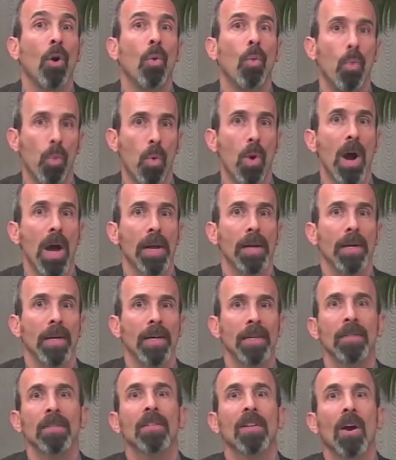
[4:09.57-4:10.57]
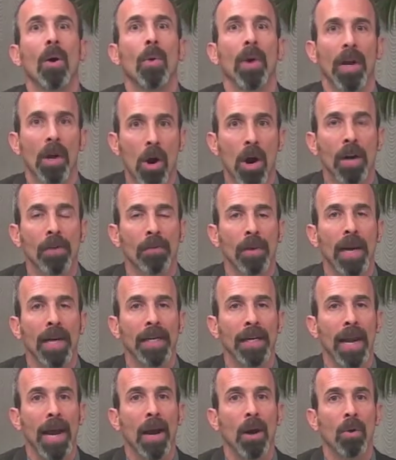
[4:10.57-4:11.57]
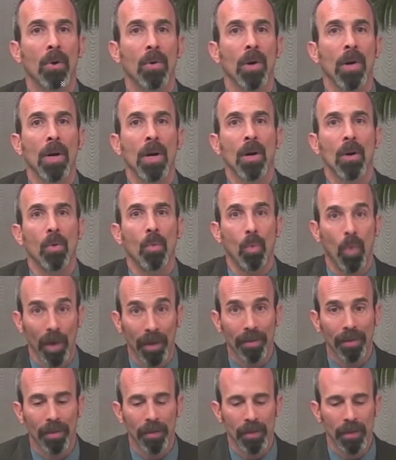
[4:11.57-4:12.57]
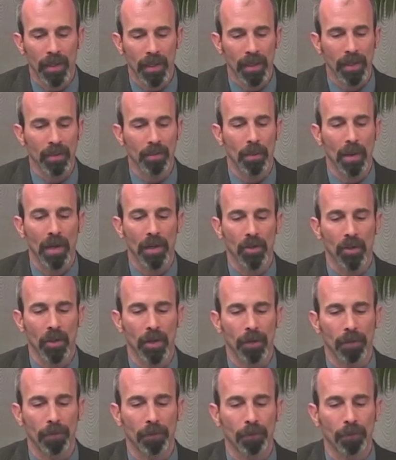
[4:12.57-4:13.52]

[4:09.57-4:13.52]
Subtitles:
what is going on right now with the city's budget.